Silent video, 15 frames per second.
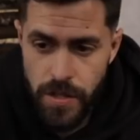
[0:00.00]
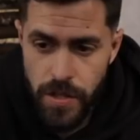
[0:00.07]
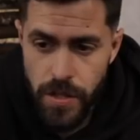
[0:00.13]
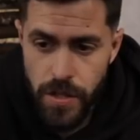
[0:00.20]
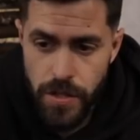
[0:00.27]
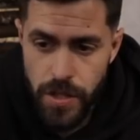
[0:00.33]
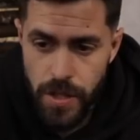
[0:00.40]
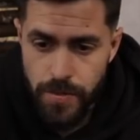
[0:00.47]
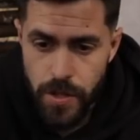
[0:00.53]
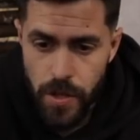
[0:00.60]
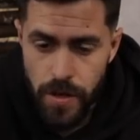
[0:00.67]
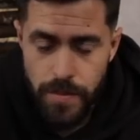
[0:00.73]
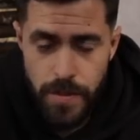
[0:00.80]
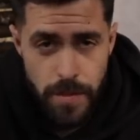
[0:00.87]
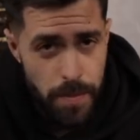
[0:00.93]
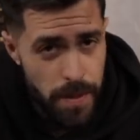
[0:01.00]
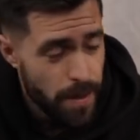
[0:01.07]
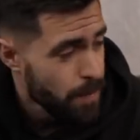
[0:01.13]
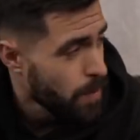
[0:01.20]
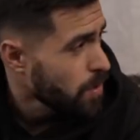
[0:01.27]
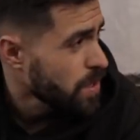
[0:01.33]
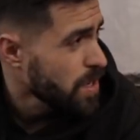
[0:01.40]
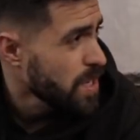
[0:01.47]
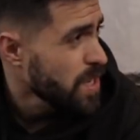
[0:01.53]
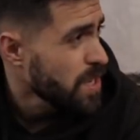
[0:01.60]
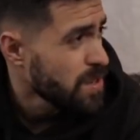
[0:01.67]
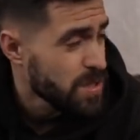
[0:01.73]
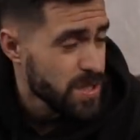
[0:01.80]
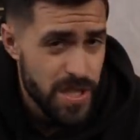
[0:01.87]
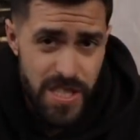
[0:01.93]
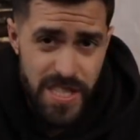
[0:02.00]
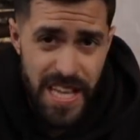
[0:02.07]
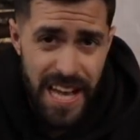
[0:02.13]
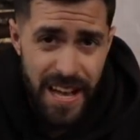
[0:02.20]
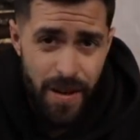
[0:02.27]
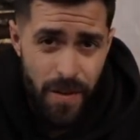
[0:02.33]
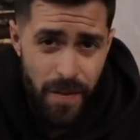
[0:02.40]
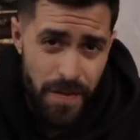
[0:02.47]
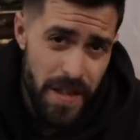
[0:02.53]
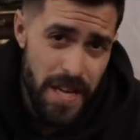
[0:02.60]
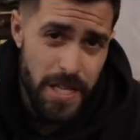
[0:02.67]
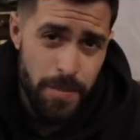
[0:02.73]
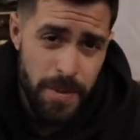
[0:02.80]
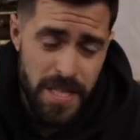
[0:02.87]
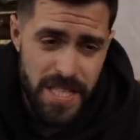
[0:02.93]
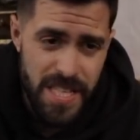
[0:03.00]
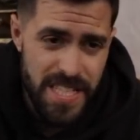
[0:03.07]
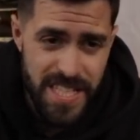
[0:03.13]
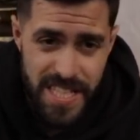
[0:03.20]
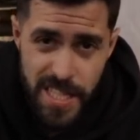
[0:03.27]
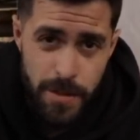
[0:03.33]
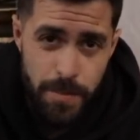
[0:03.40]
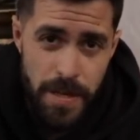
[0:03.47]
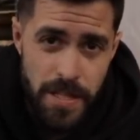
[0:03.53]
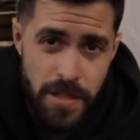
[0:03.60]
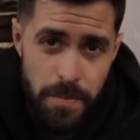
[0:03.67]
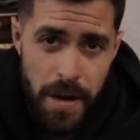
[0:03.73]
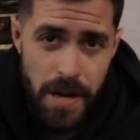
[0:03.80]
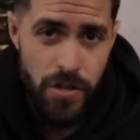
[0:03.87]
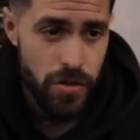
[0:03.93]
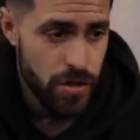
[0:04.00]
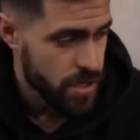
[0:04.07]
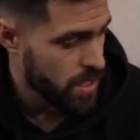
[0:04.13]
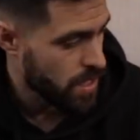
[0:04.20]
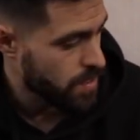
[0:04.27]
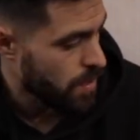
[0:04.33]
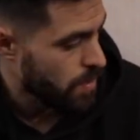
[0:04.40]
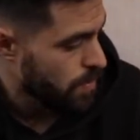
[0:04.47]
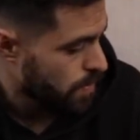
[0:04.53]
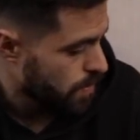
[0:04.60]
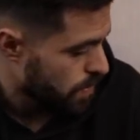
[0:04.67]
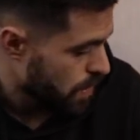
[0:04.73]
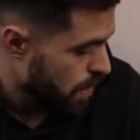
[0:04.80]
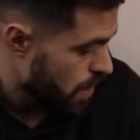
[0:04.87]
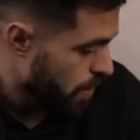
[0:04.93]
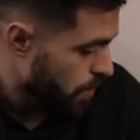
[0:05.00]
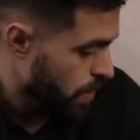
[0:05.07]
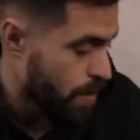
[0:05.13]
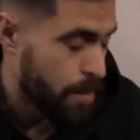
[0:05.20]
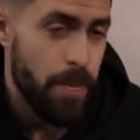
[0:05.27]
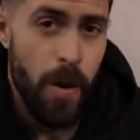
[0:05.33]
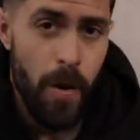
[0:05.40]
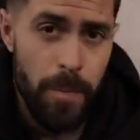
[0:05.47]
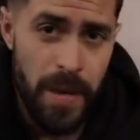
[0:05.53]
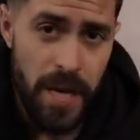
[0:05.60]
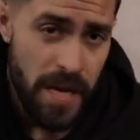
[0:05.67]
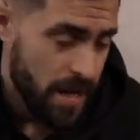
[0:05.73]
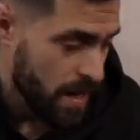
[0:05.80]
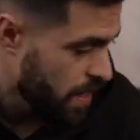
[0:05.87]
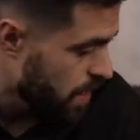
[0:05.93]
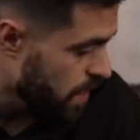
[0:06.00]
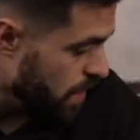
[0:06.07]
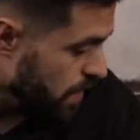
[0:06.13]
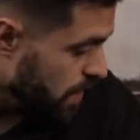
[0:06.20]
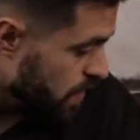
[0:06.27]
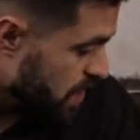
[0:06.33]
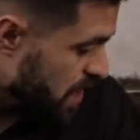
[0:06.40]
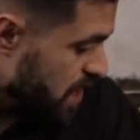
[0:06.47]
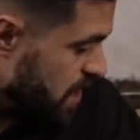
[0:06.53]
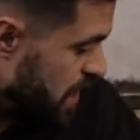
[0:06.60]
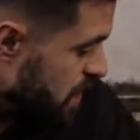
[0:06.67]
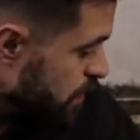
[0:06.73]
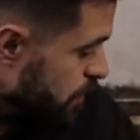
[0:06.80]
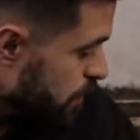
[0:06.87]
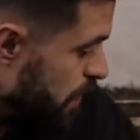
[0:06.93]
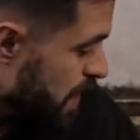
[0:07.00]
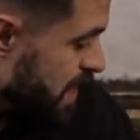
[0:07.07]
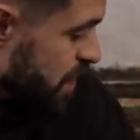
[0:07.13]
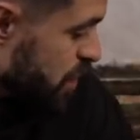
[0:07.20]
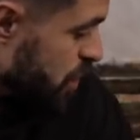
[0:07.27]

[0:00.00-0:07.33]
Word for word: I do use sometimes, but I'm not going to use that on this because that's an expensive mattress and I don't, I don't want it popping because there's, there's some fairly